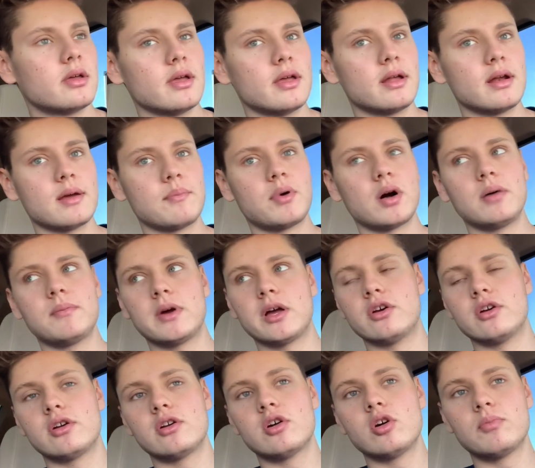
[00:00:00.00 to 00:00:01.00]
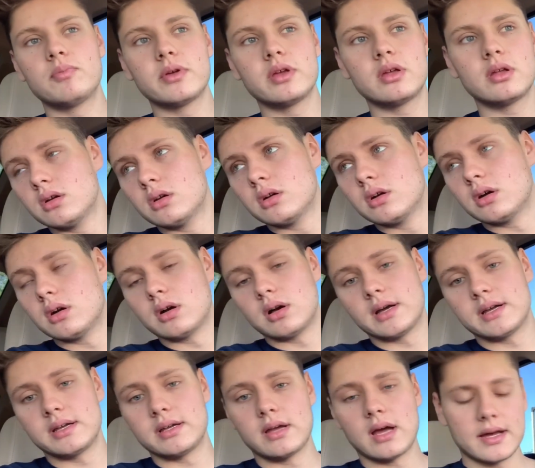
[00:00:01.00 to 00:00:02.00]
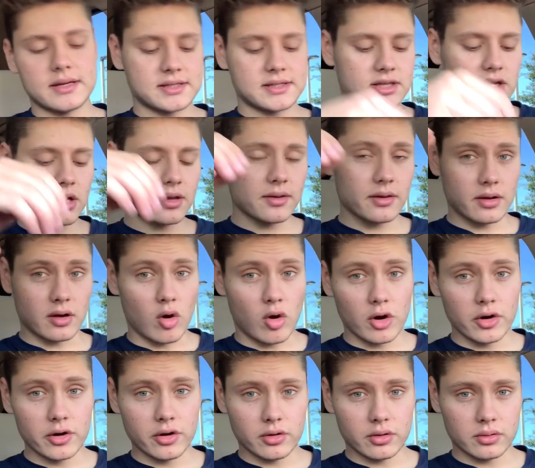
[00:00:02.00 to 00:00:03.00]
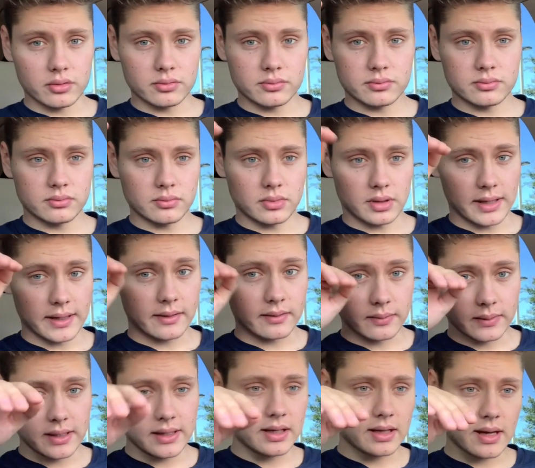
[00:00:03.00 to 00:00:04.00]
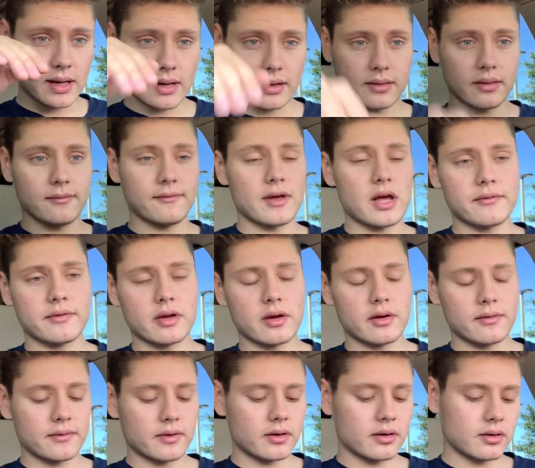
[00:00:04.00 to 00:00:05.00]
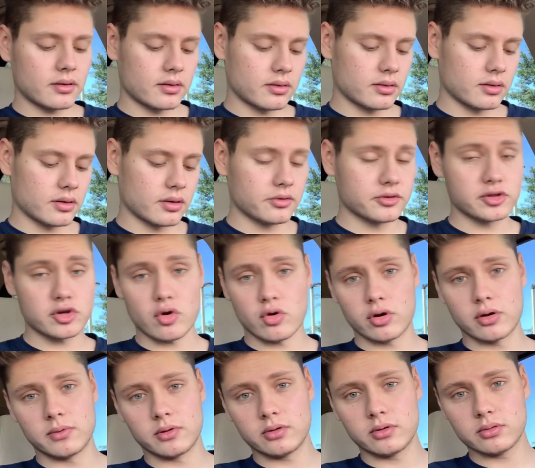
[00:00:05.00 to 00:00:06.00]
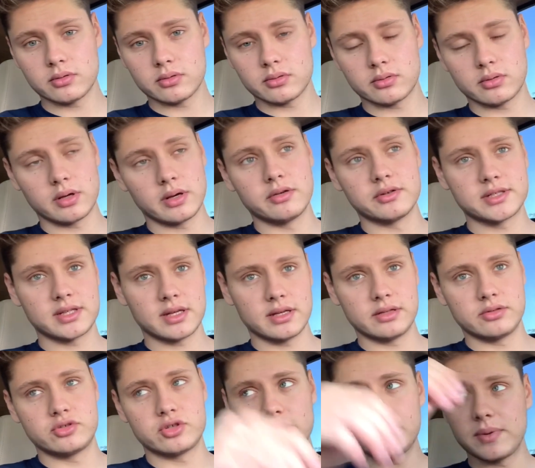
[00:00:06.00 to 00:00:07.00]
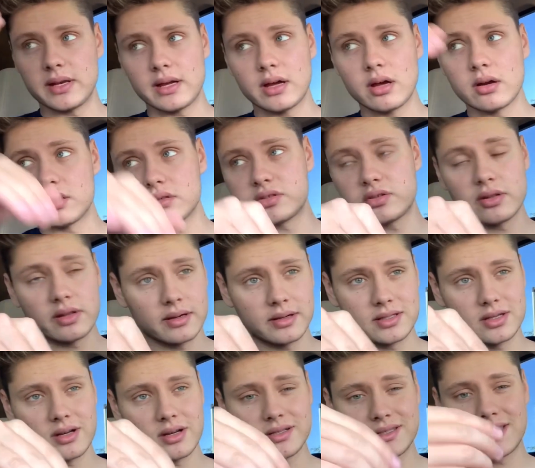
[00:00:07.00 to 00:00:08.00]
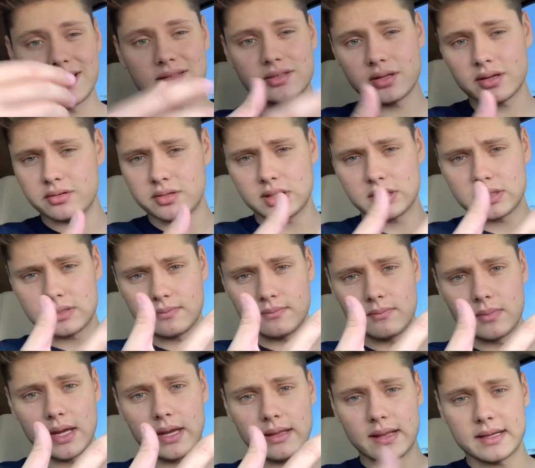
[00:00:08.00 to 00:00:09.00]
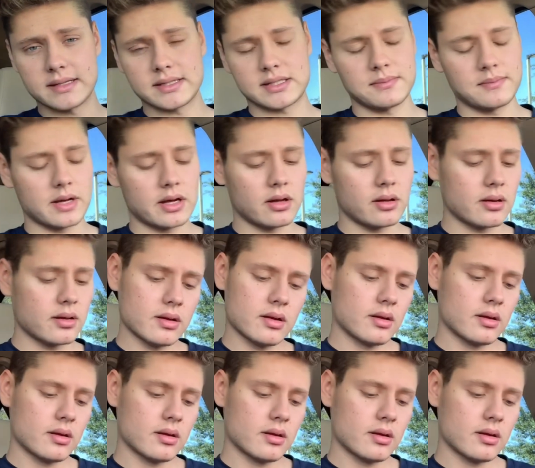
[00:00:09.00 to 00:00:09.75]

And I popped my hood open. I saw the oil like leaking out of the valve cover. It was horrible, and it was like dripping down onto the exhaust. That's why it was making that smell.